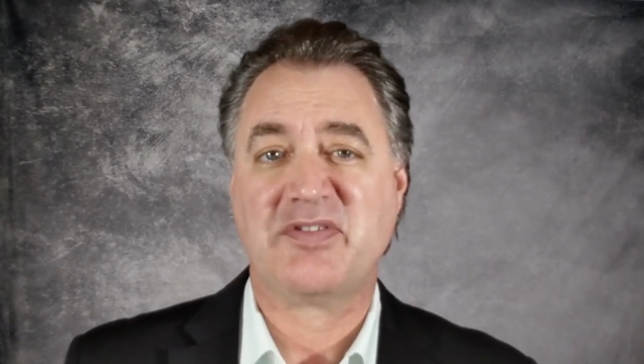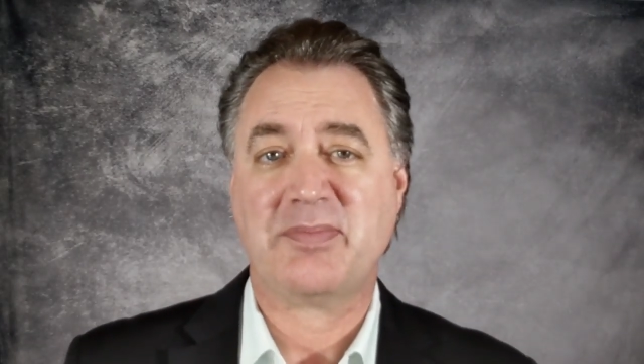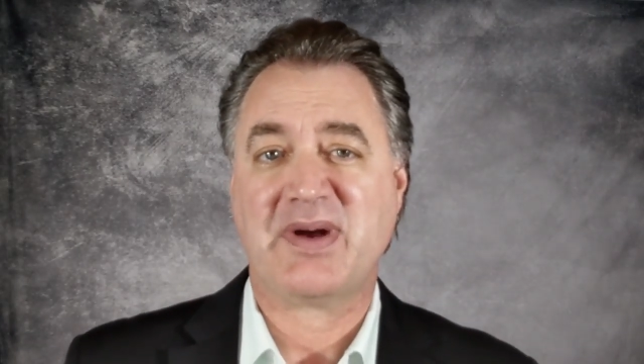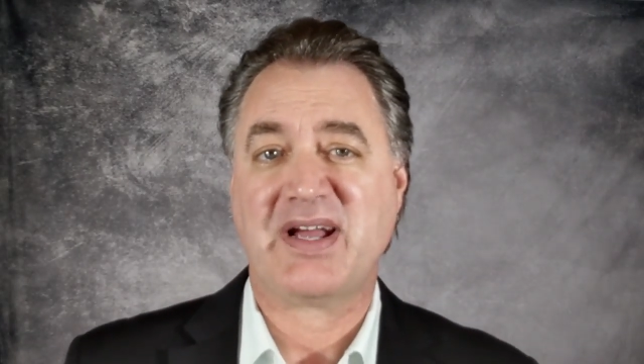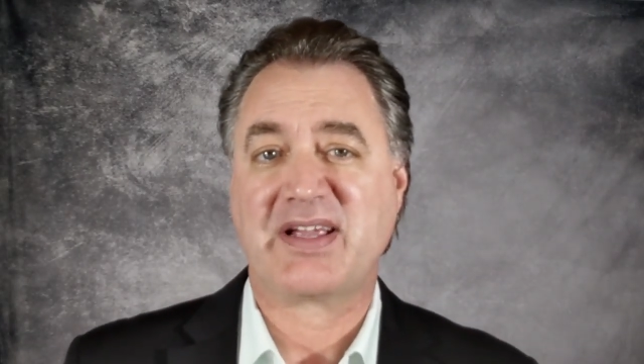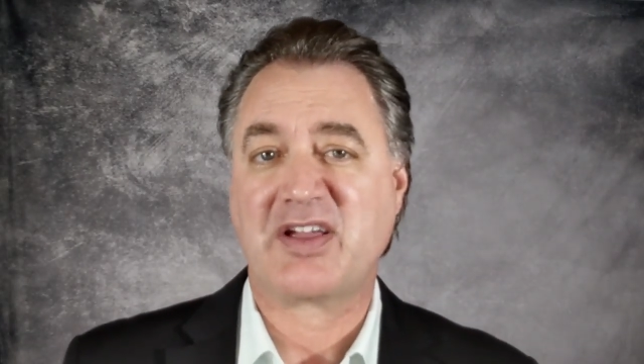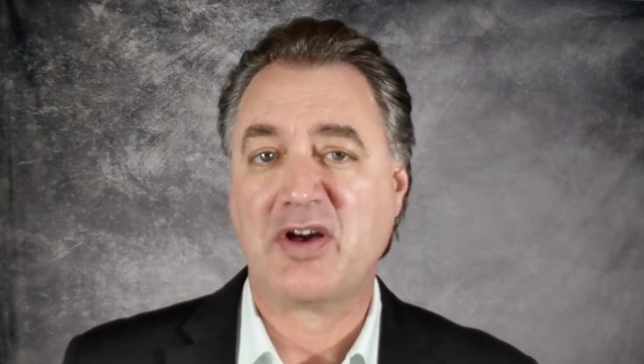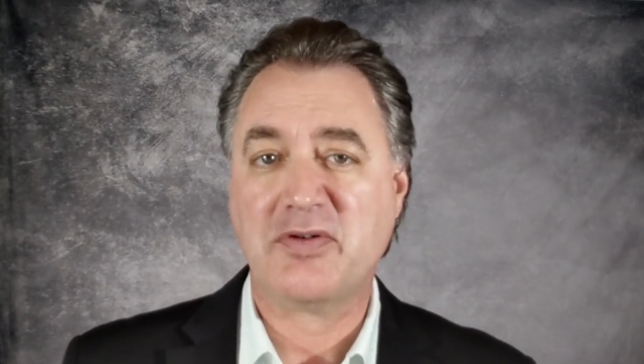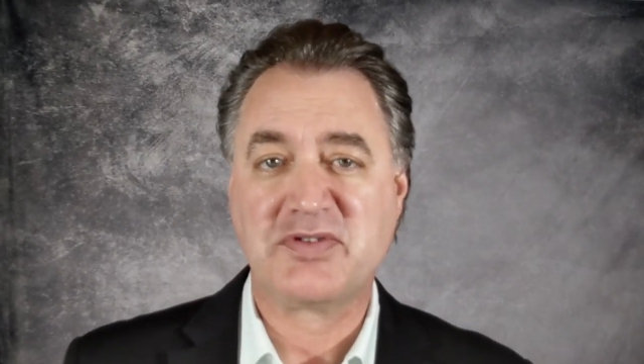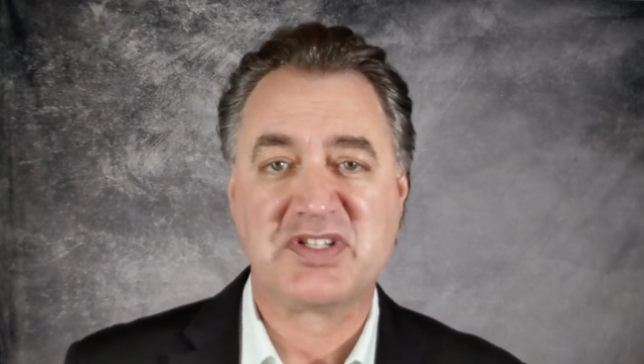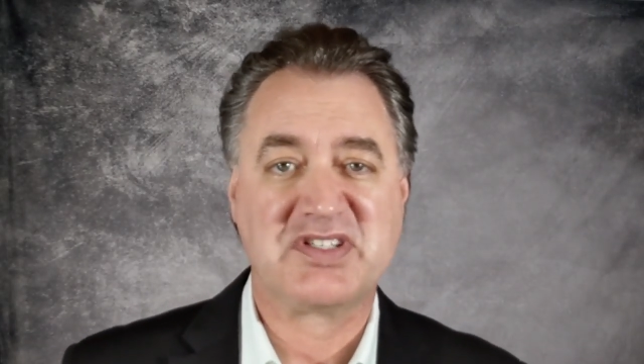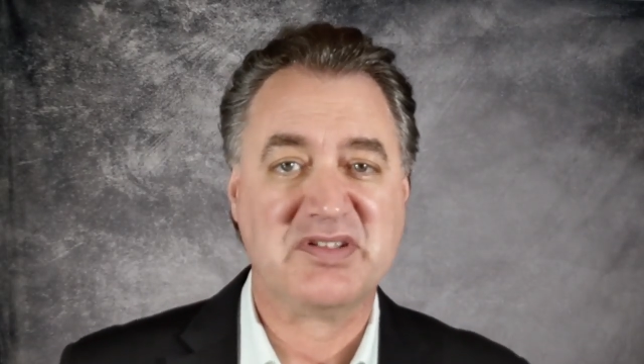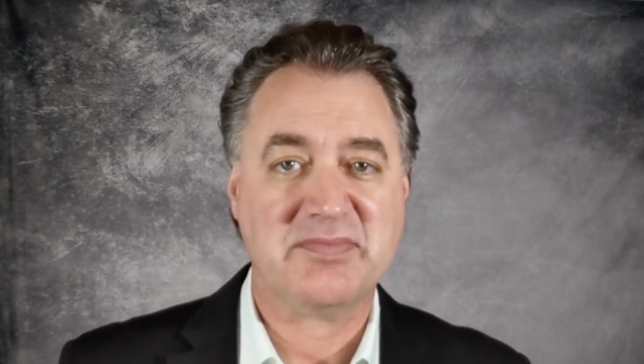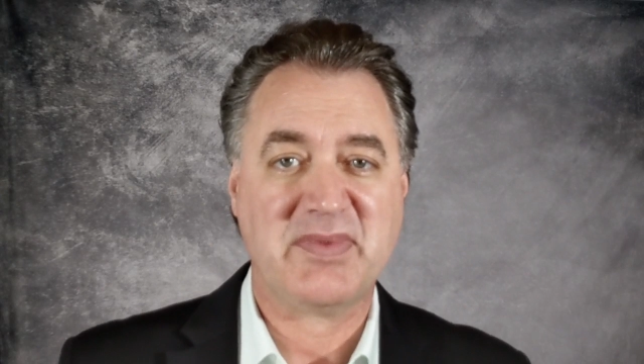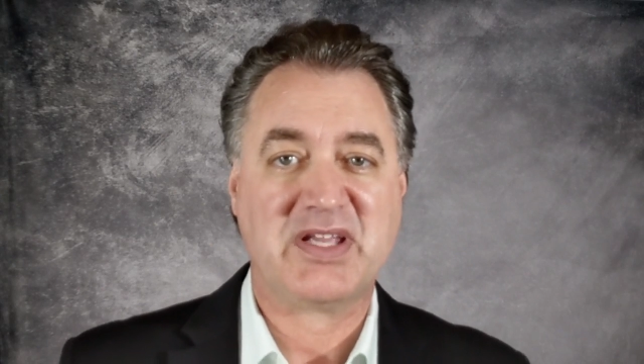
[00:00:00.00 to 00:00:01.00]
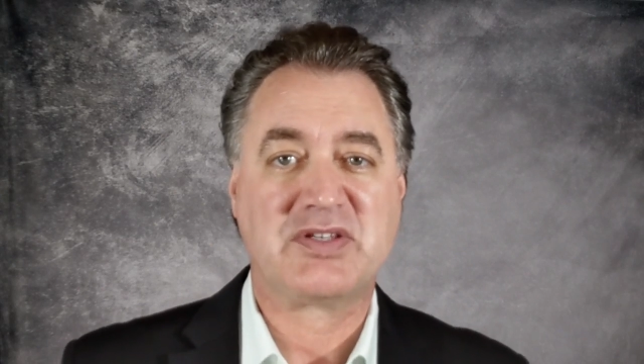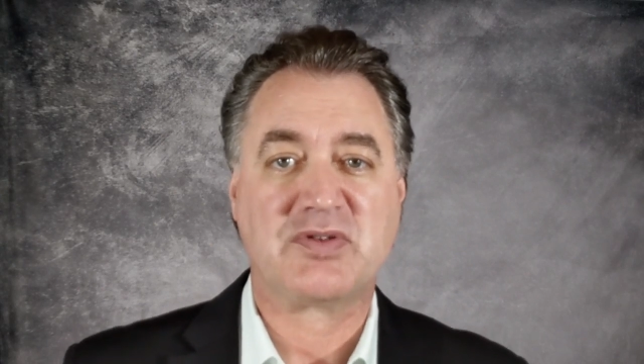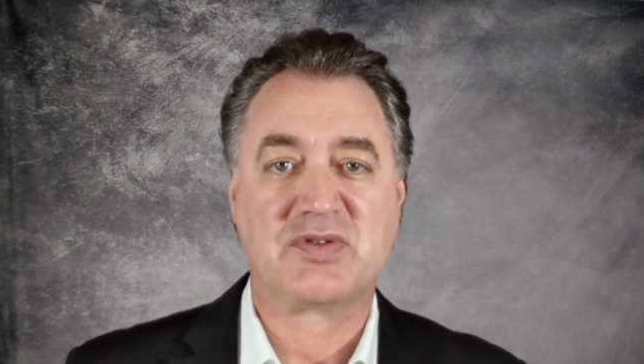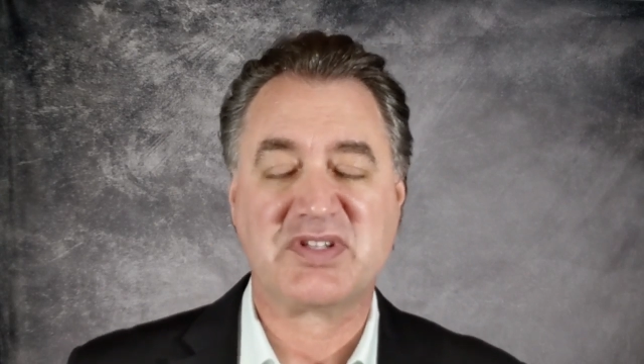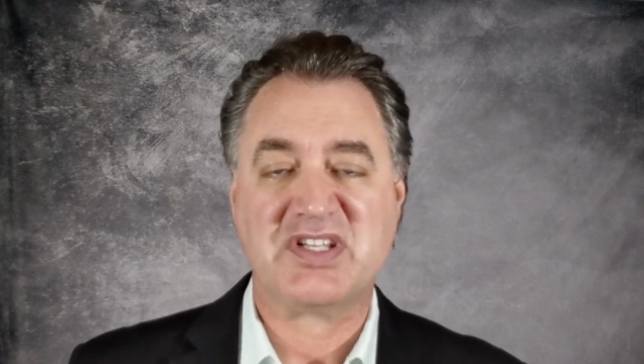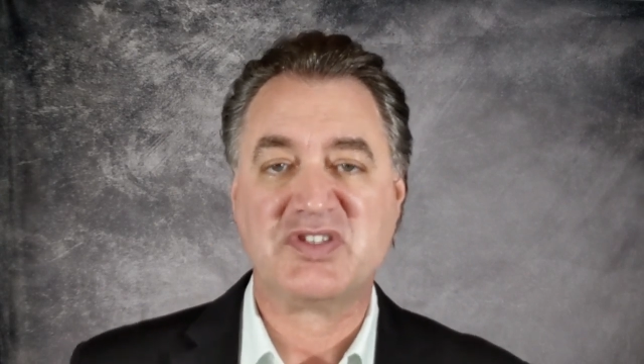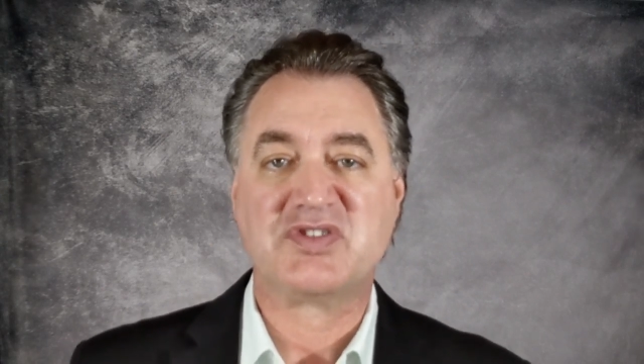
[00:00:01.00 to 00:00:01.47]
from my coaches and
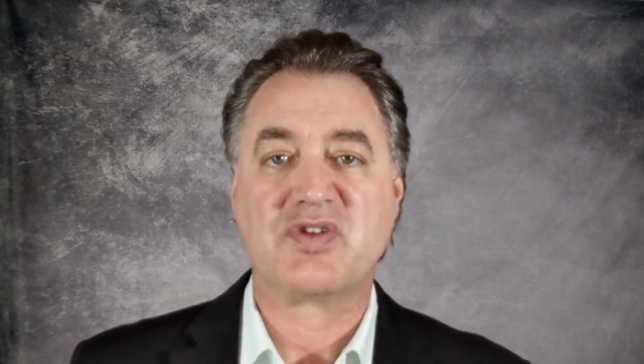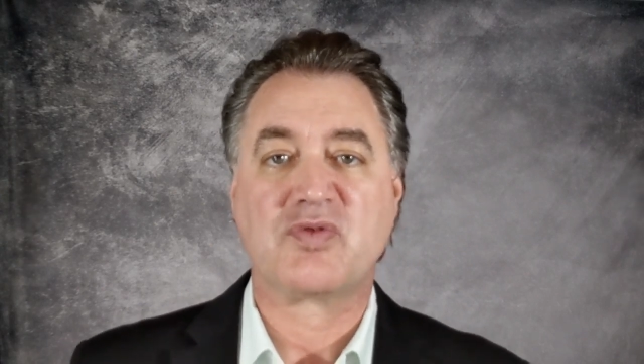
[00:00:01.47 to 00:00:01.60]
mentors is